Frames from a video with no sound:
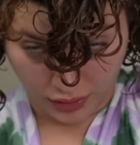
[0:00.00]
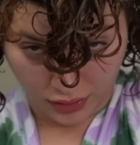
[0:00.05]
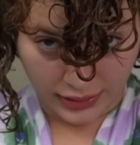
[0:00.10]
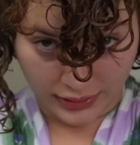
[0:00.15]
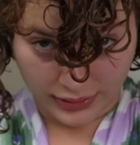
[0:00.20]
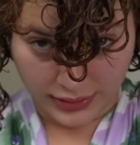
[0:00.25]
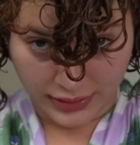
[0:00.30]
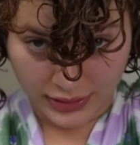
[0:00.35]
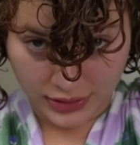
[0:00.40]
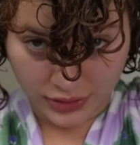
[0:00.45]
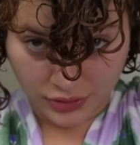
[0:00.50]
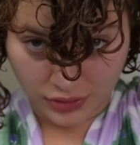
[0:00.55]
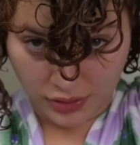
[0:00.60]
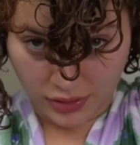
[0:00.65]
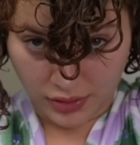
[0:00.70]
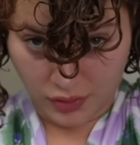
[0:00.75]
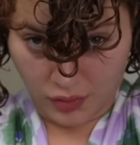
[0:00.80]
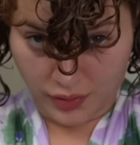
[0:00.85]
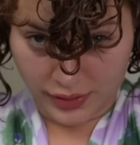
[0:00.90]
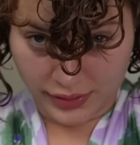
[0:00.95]
Like these are
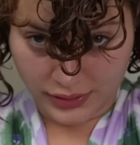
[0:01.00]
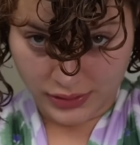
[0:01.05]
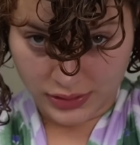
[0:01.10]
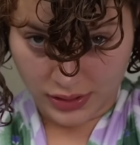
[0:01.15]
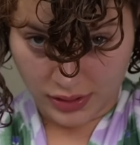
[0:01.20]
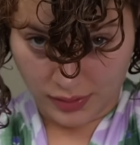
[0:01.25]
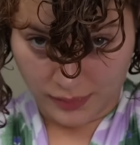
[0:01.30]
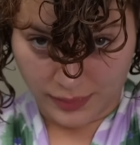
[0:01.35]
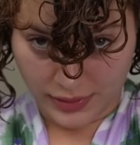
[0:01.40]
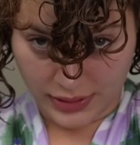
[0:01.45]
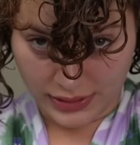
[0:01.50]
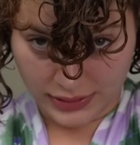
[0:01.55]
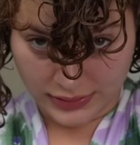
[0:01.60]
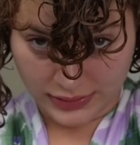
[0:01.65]
going to be